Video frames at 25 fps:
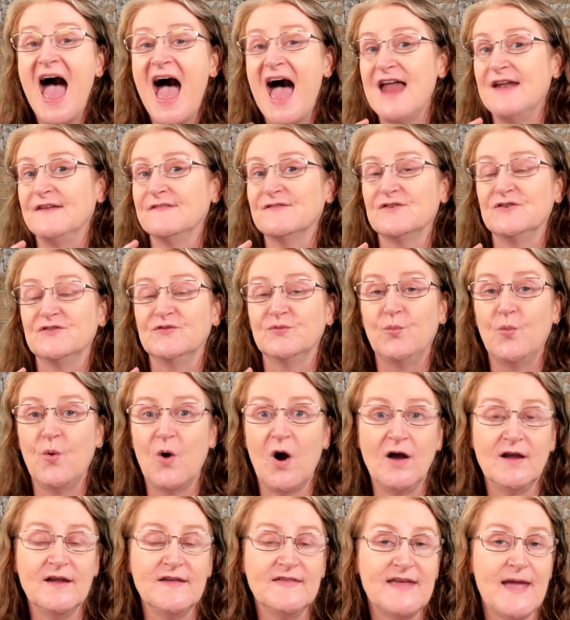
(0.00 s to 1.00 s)
And of course,
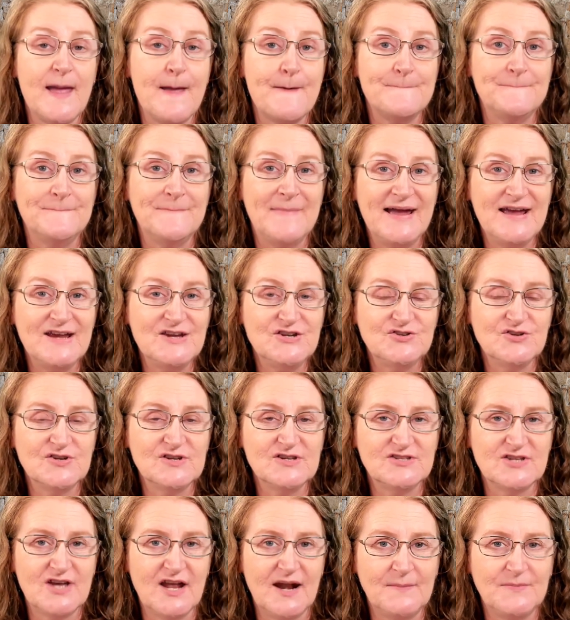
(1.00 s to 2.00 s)
while you're there, make sure you
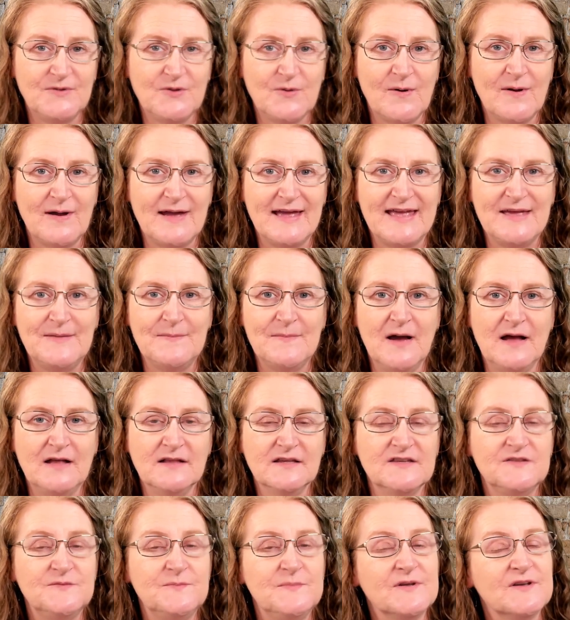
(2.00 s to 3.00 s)
sign up to our email
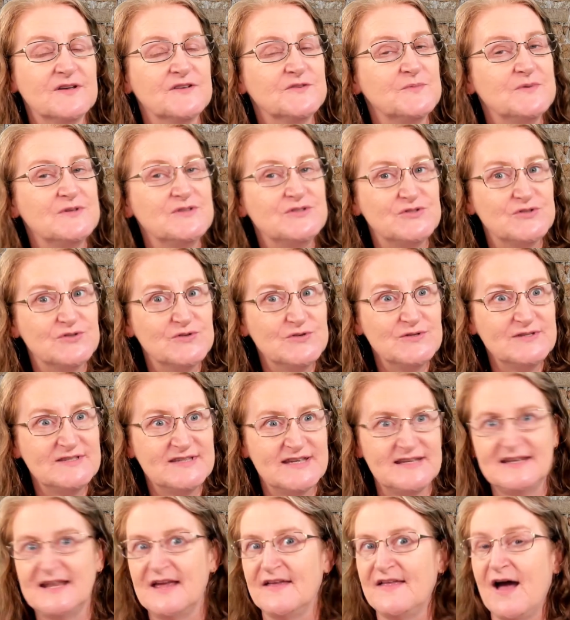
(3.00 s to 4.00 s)
list because we do
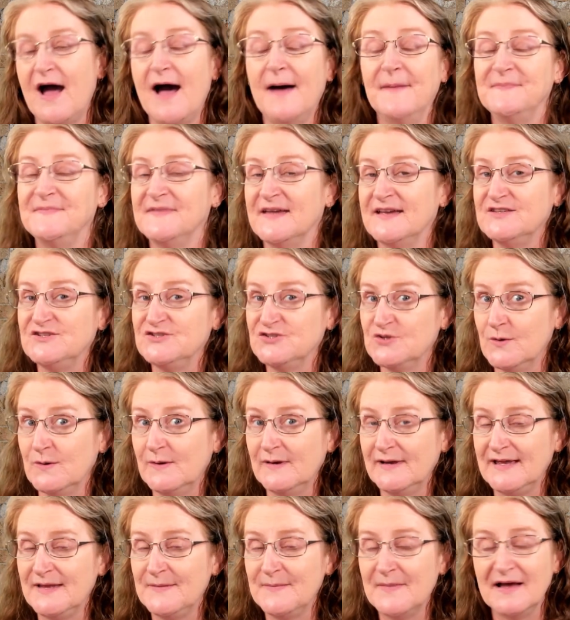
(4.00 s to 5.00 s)
send out our updates to
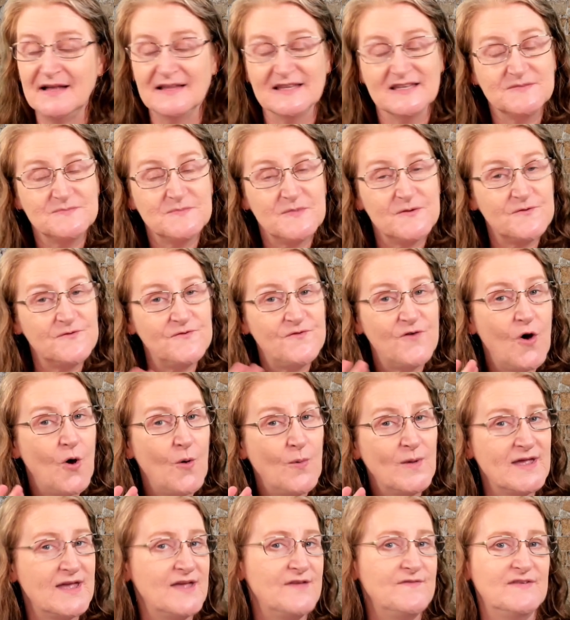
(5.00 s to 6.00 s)
our email list before
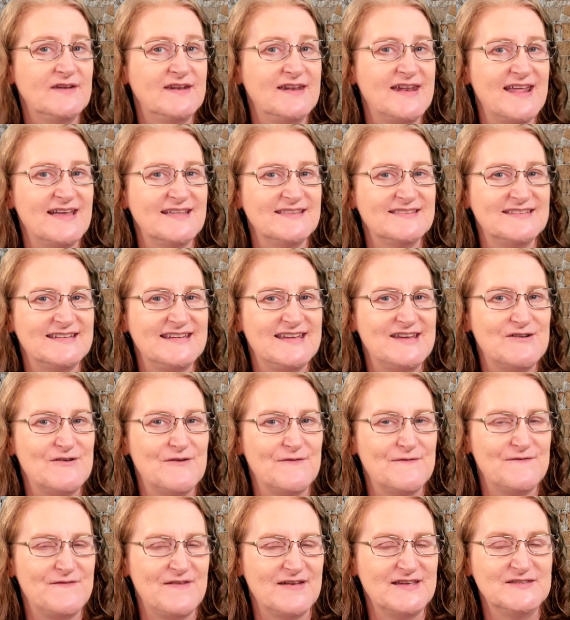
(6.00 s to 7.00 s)
we even announce it here
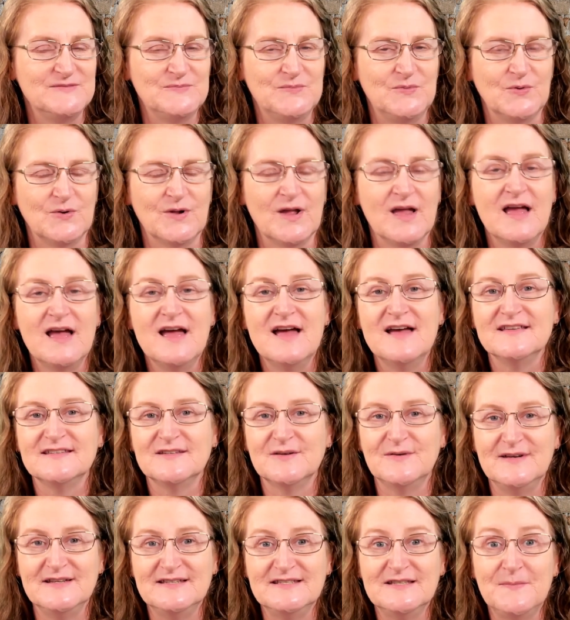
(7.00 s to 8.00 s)
on Facebook.
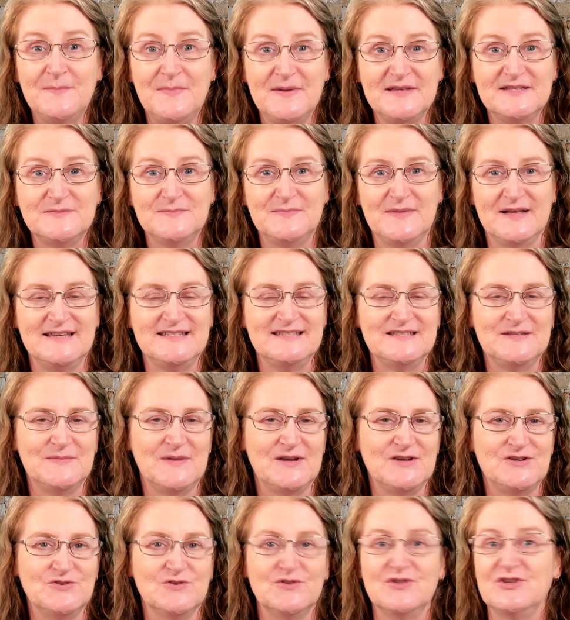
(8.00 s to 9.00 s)
So it is the best place to
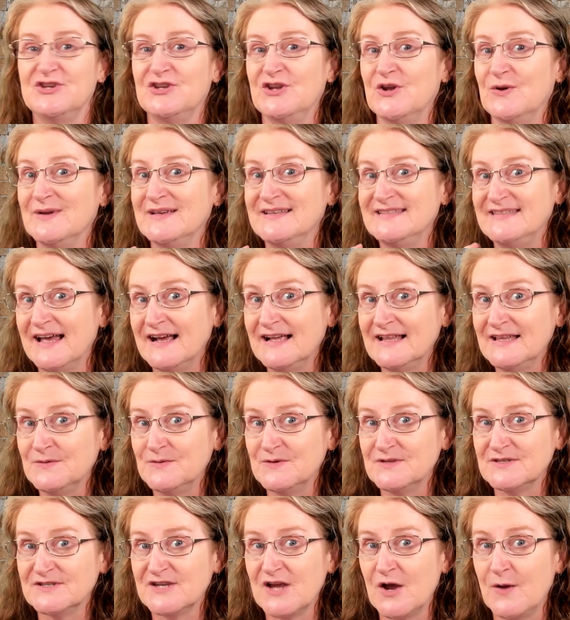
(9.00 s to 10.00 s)
make sure that you know exactly
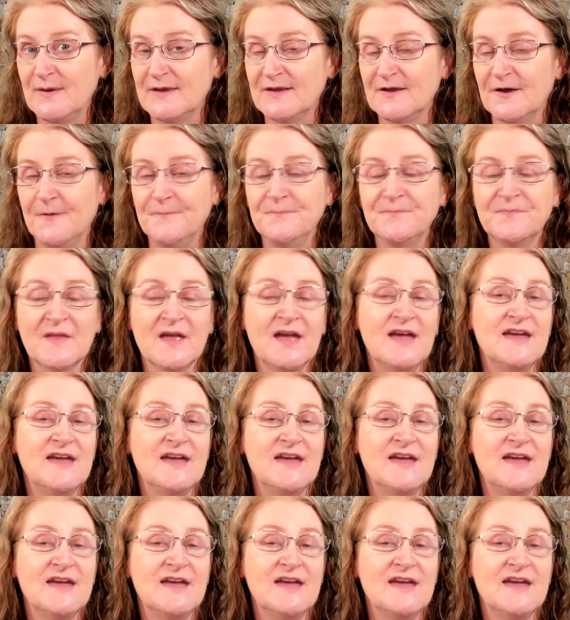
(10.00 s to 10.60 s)
what's going on.